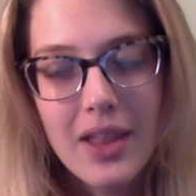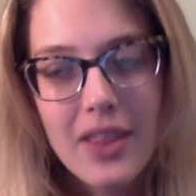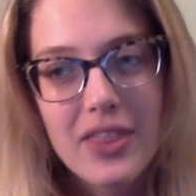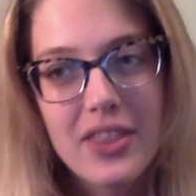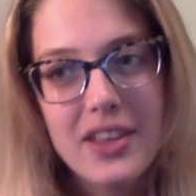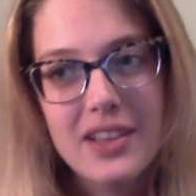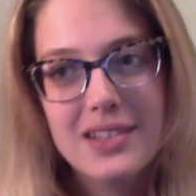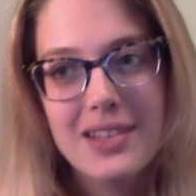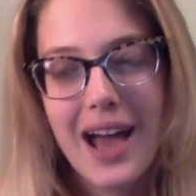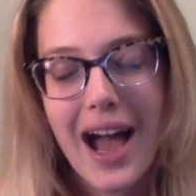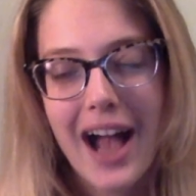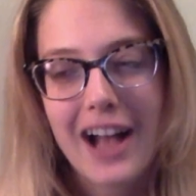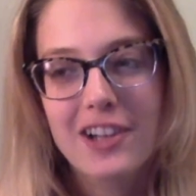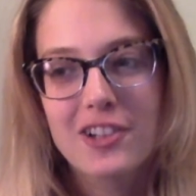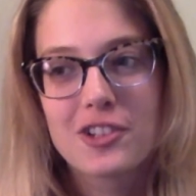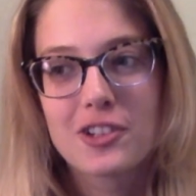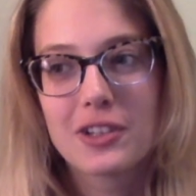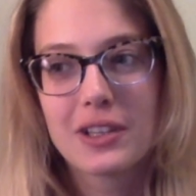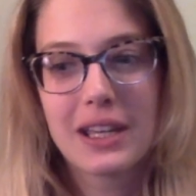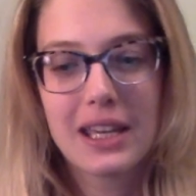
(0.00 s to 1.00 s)
this
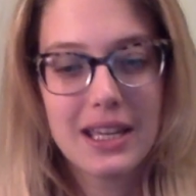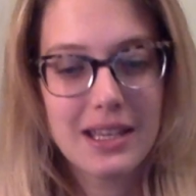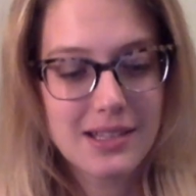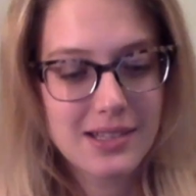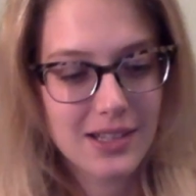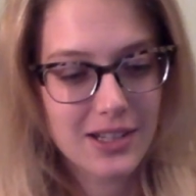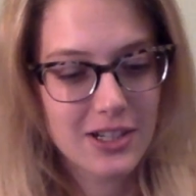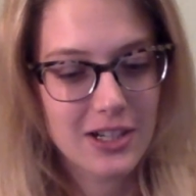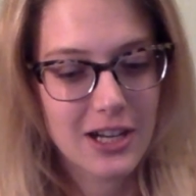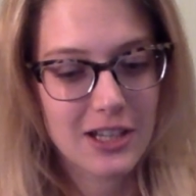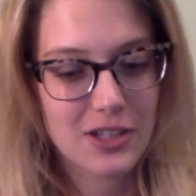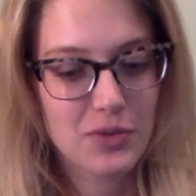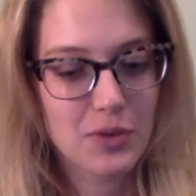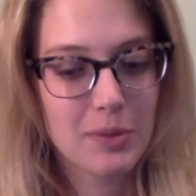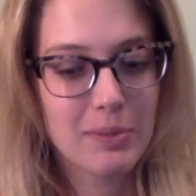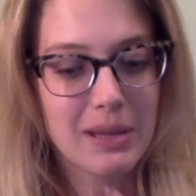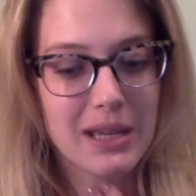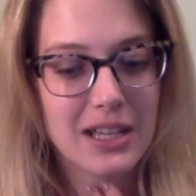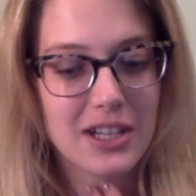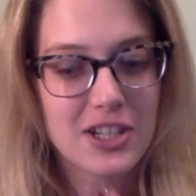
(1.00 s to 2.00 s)
actually, he suggests,
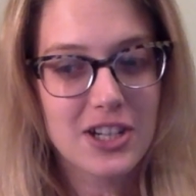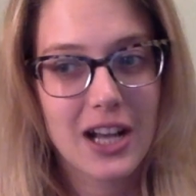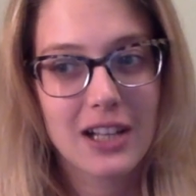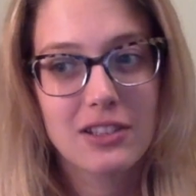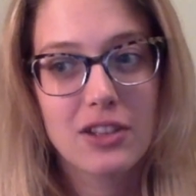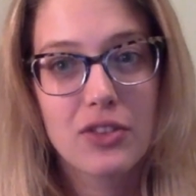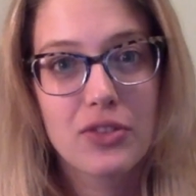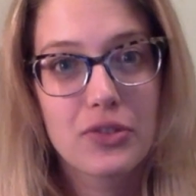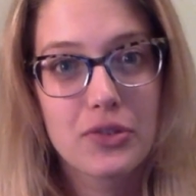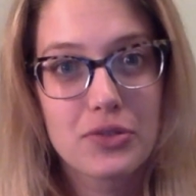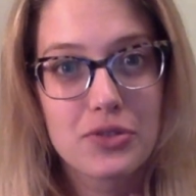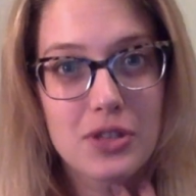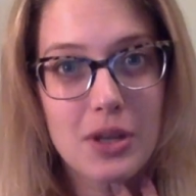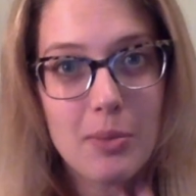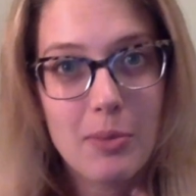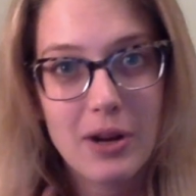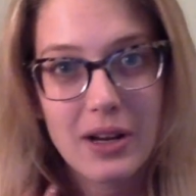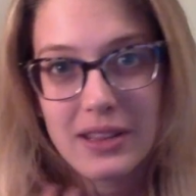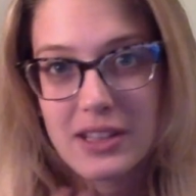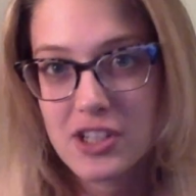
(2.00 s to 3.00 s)
would be injected through
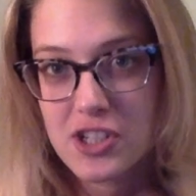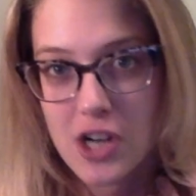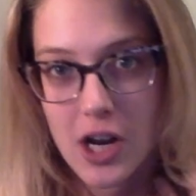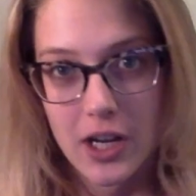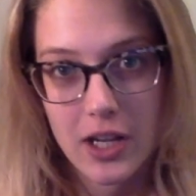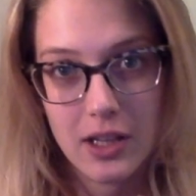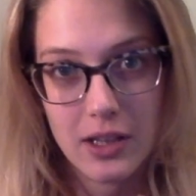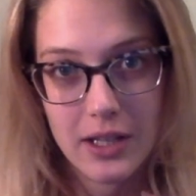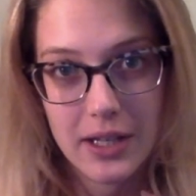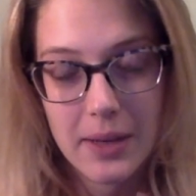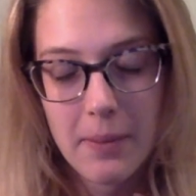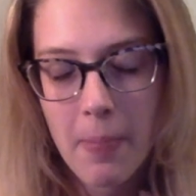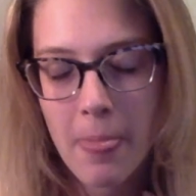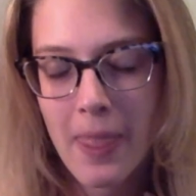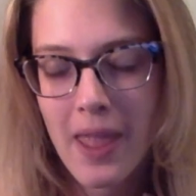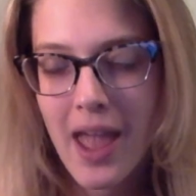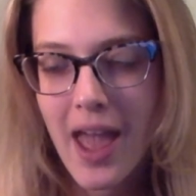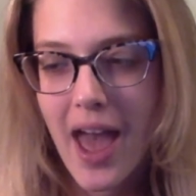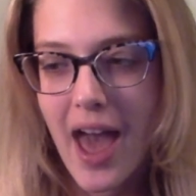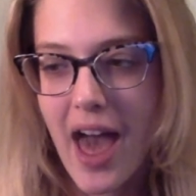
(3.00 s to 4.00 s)
somewhere in the jugular
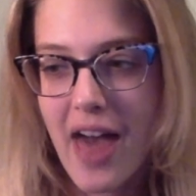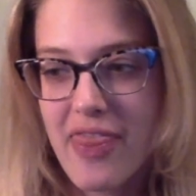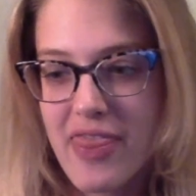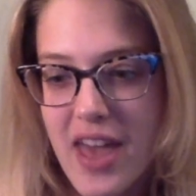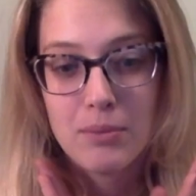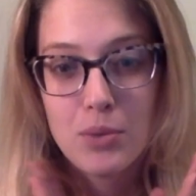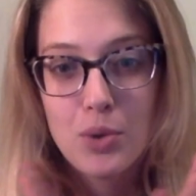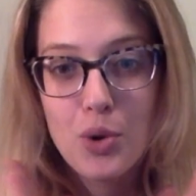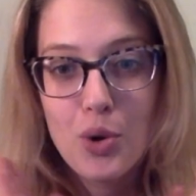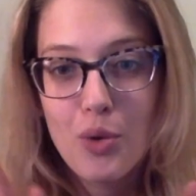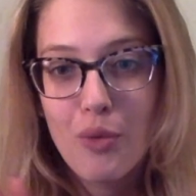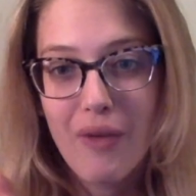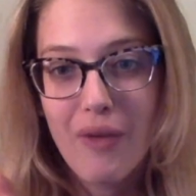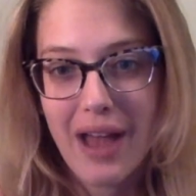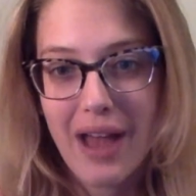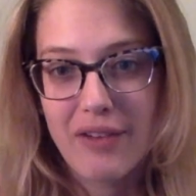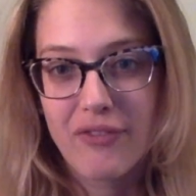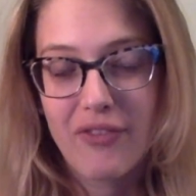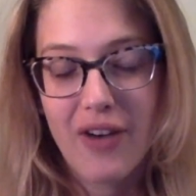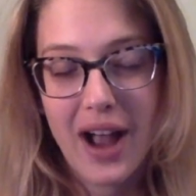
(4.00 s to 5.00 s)
and then move
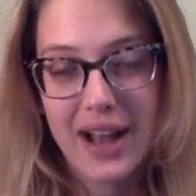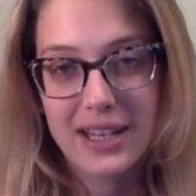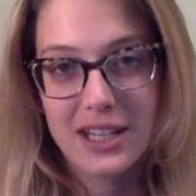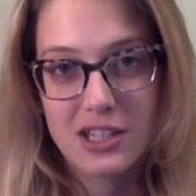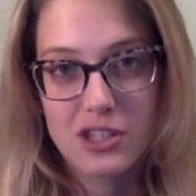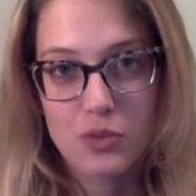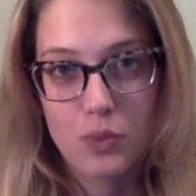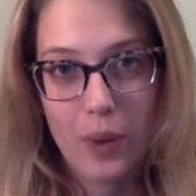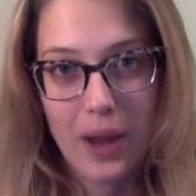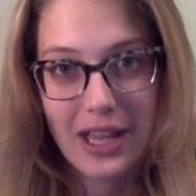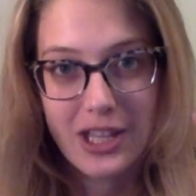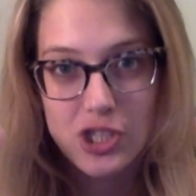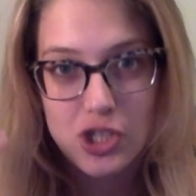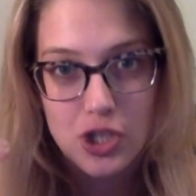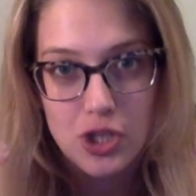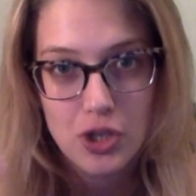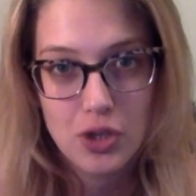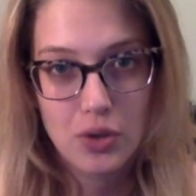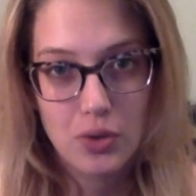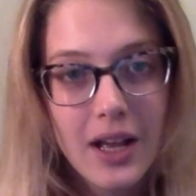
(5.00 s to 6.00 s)
and find its way
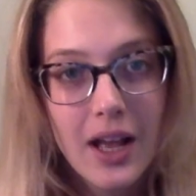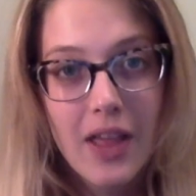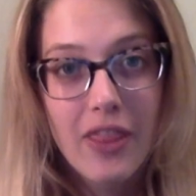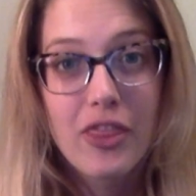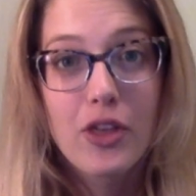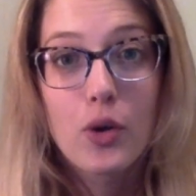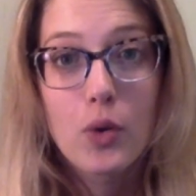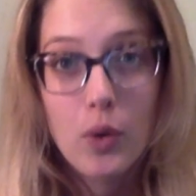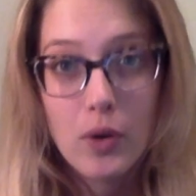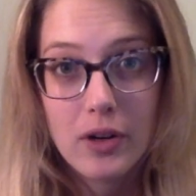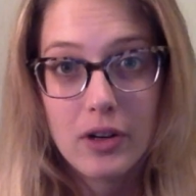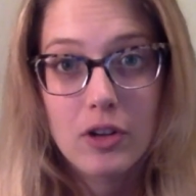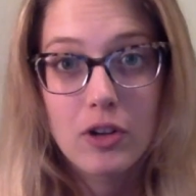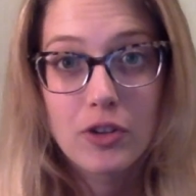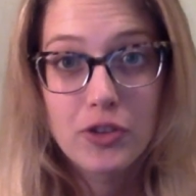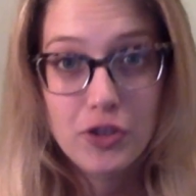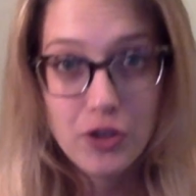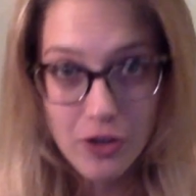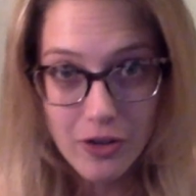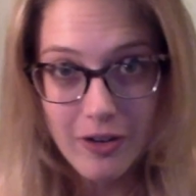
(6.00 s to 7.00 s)
to the cortical
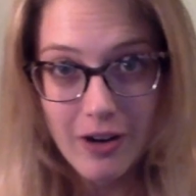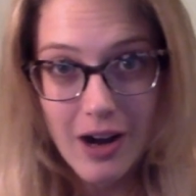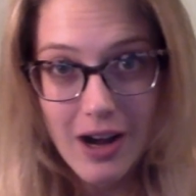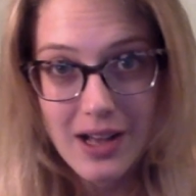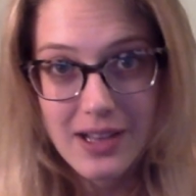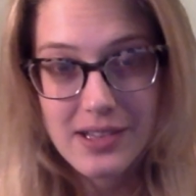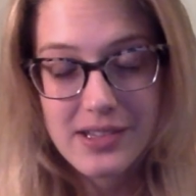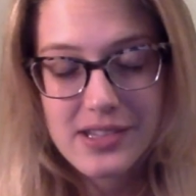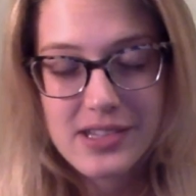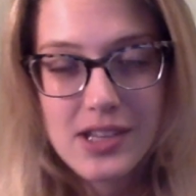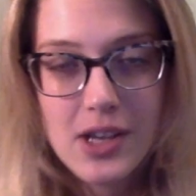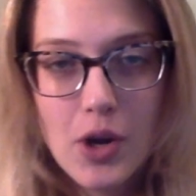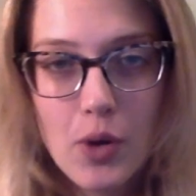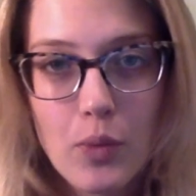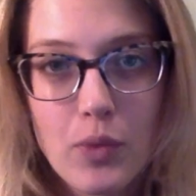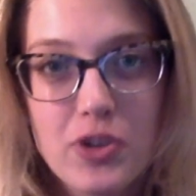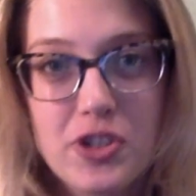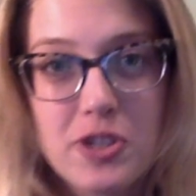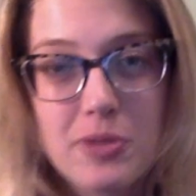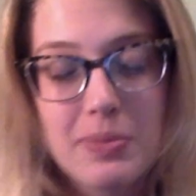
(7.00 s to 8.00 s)
neurons,
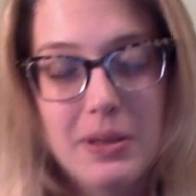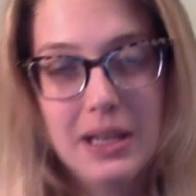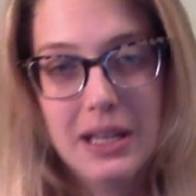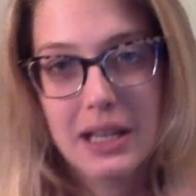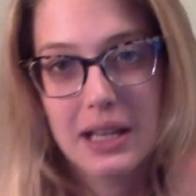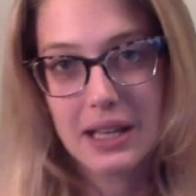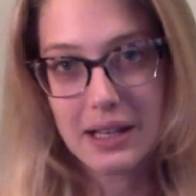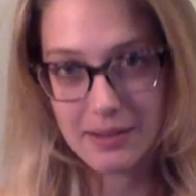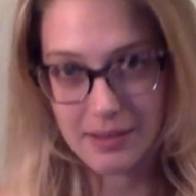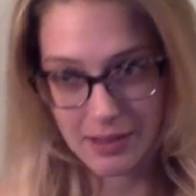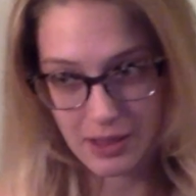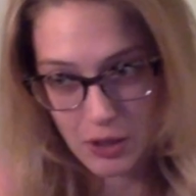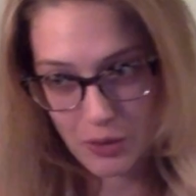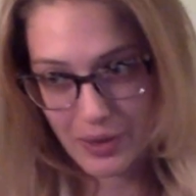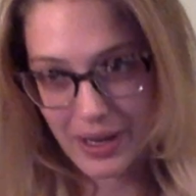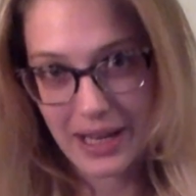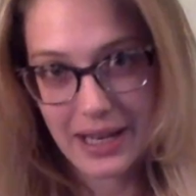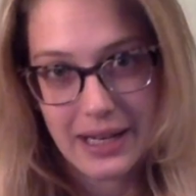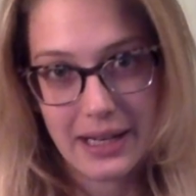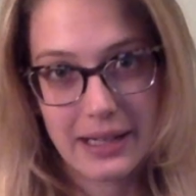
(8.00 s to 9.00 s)
which would be
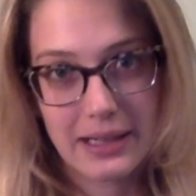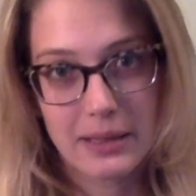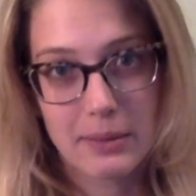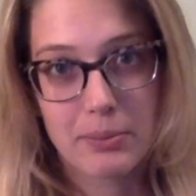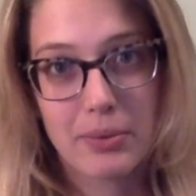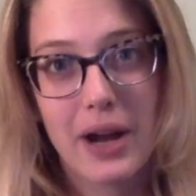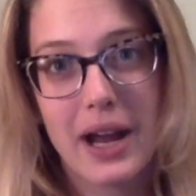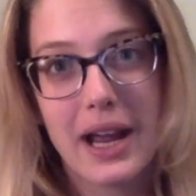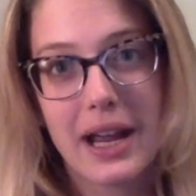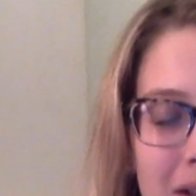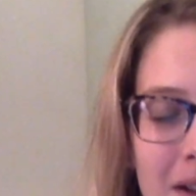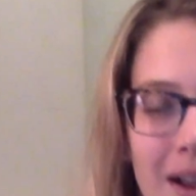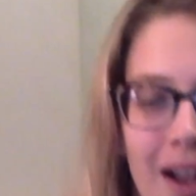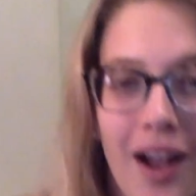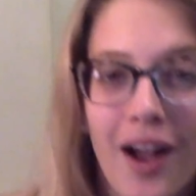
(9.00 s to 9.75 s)
located in the brain.